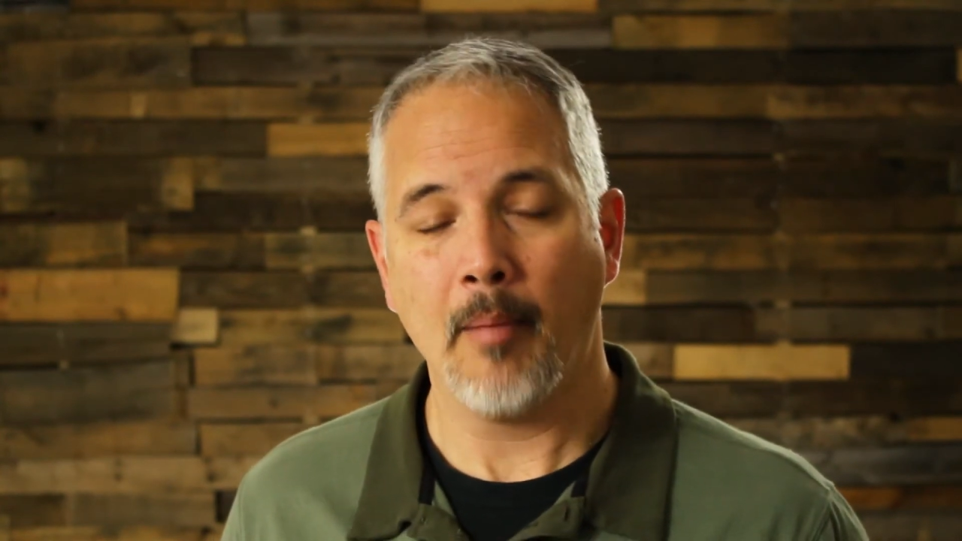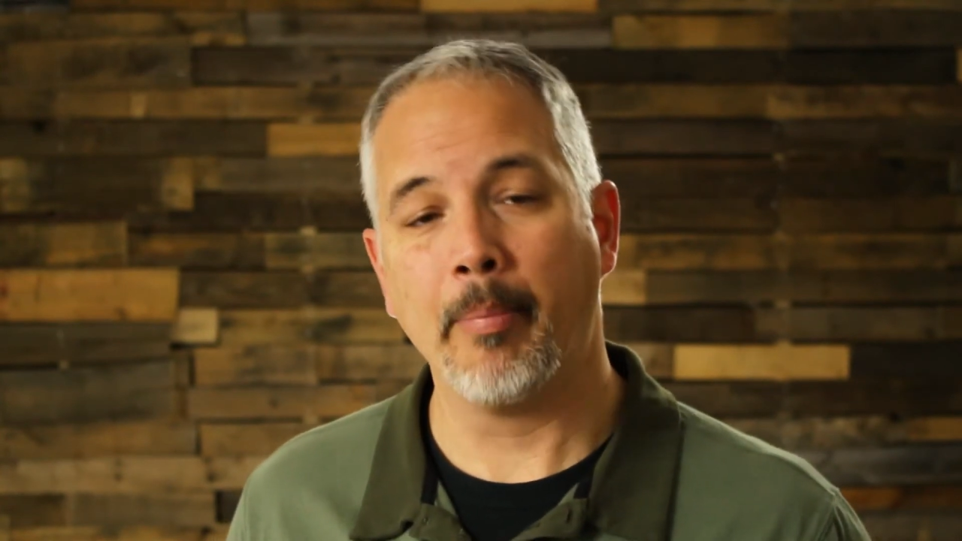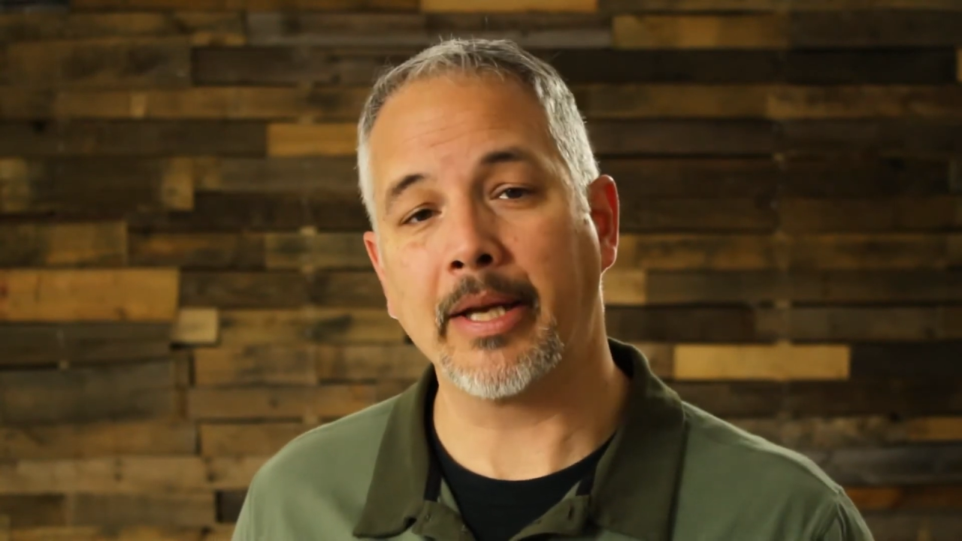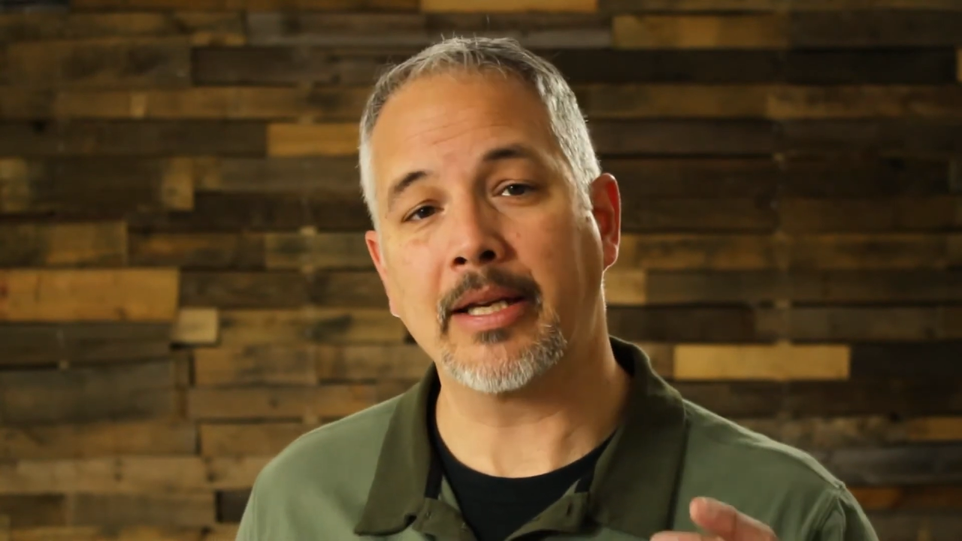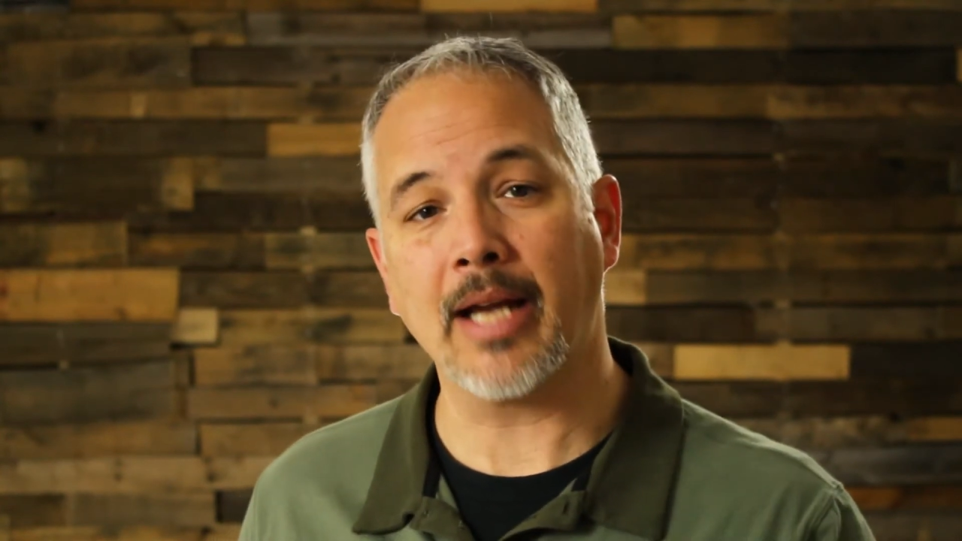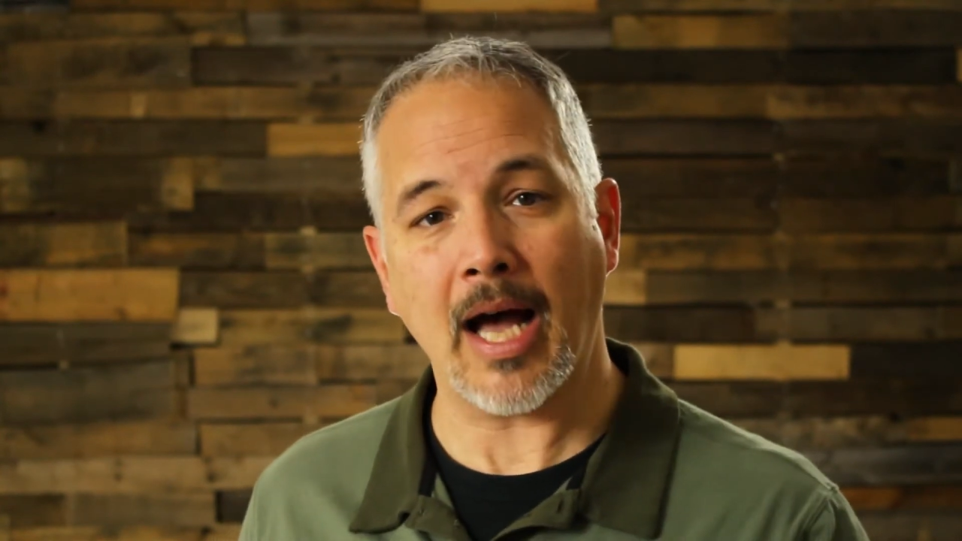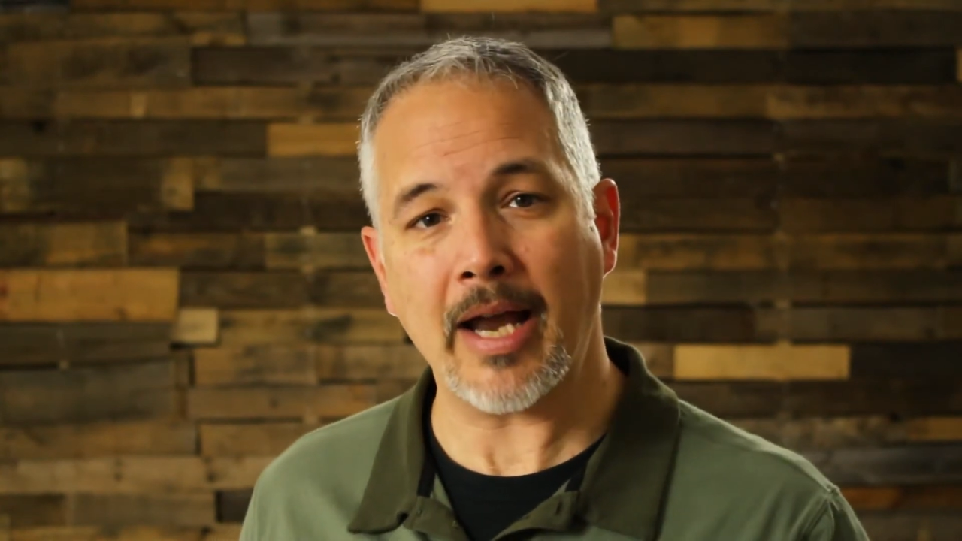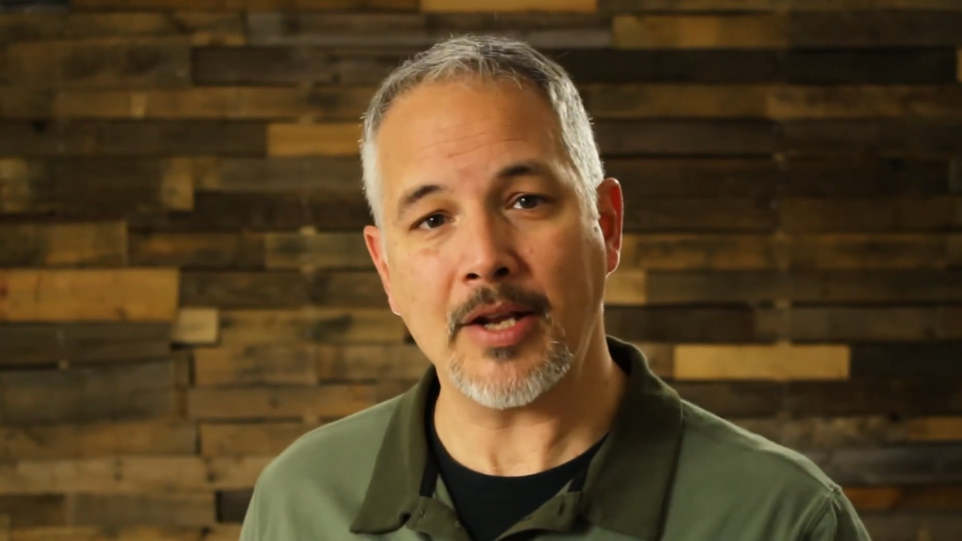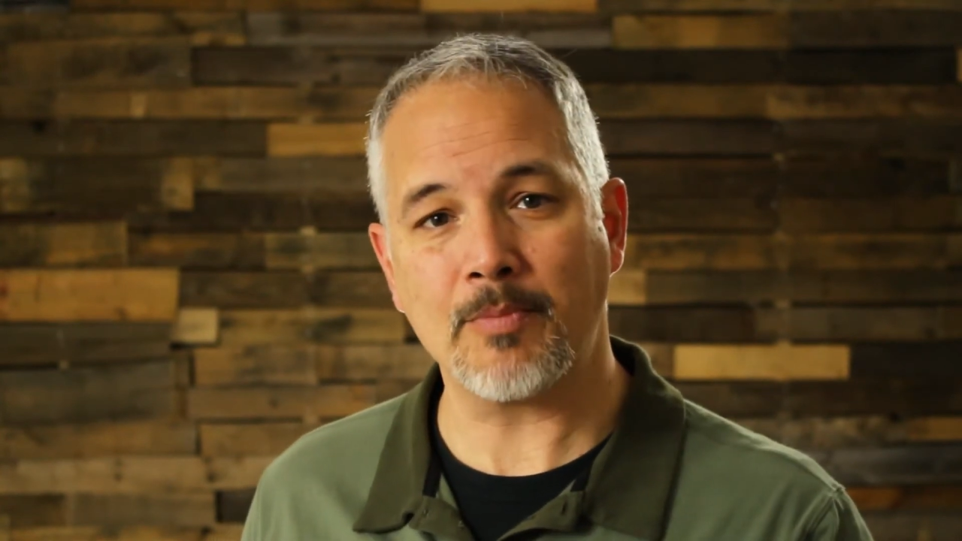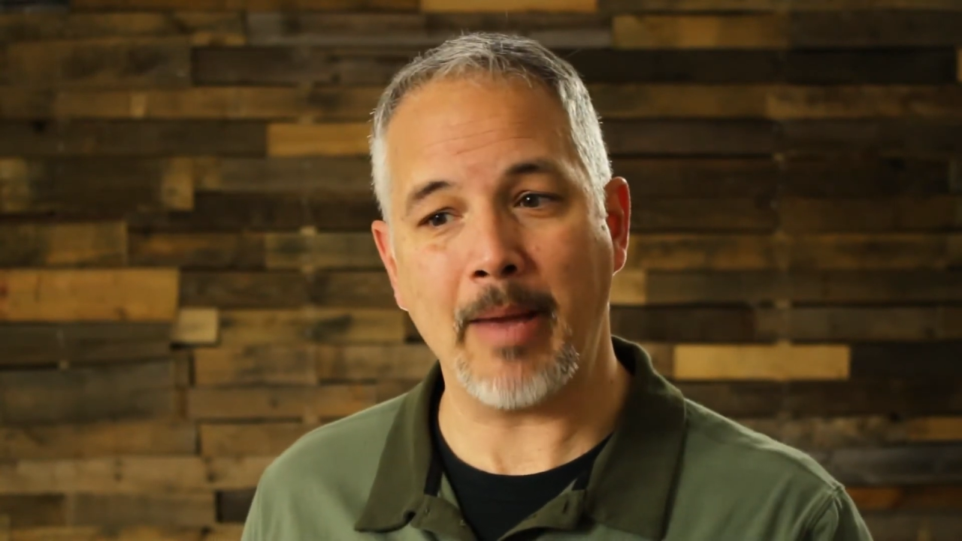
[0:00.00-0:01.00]
But
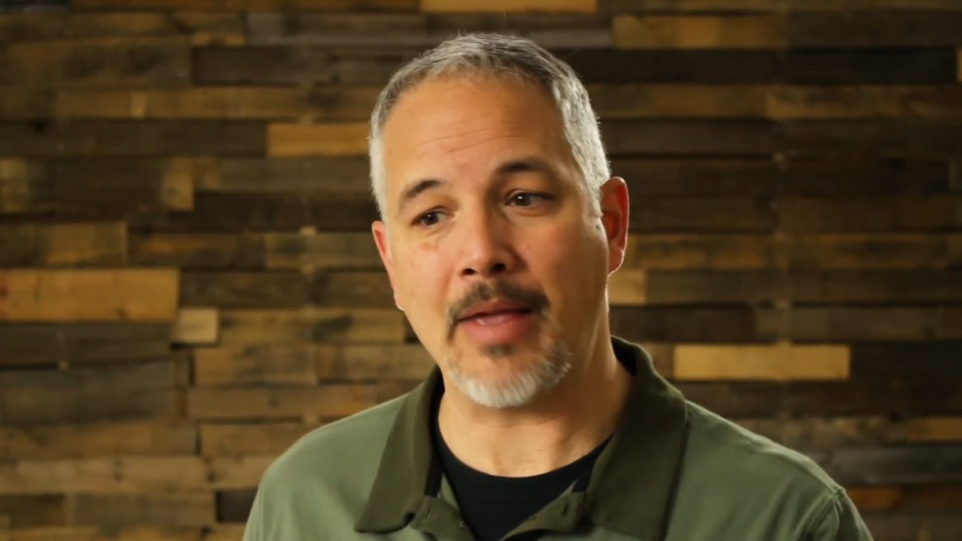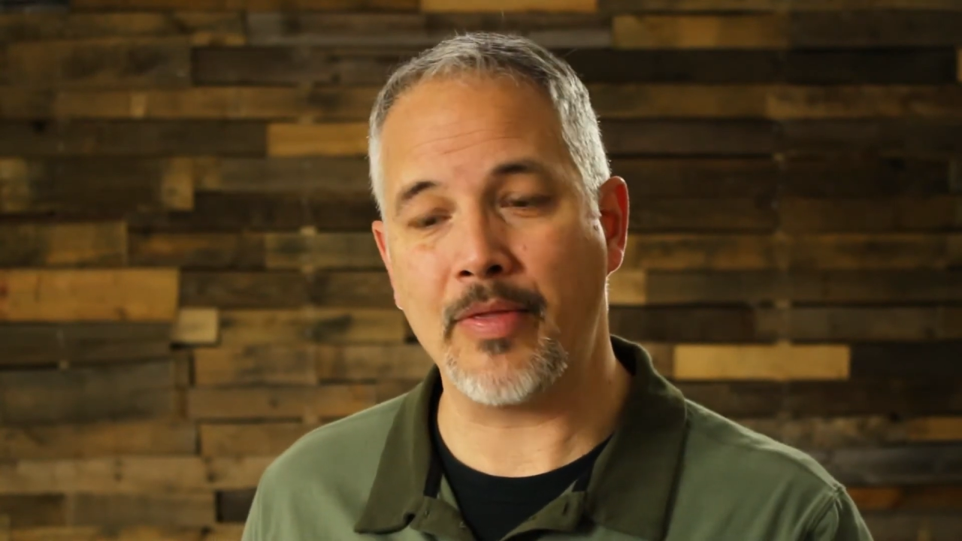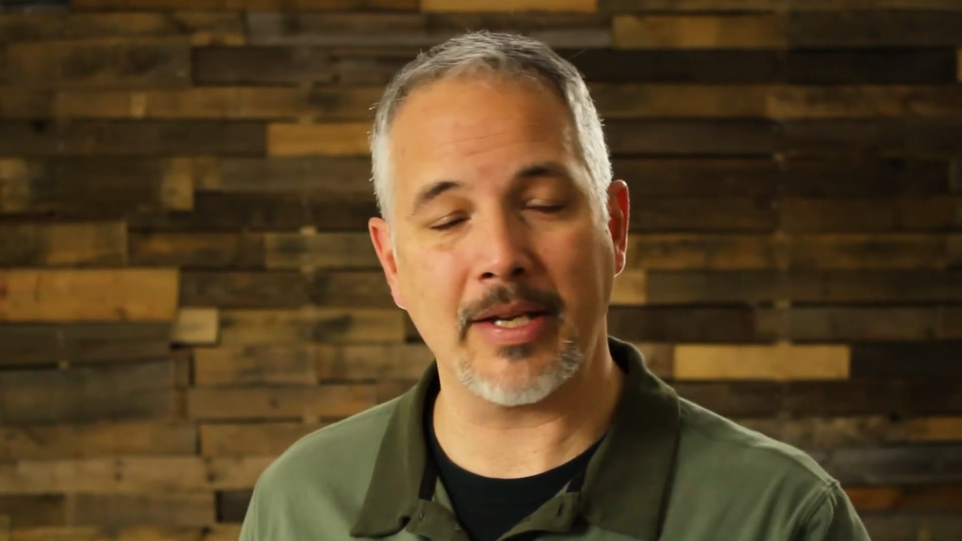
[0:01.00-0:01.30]
God has made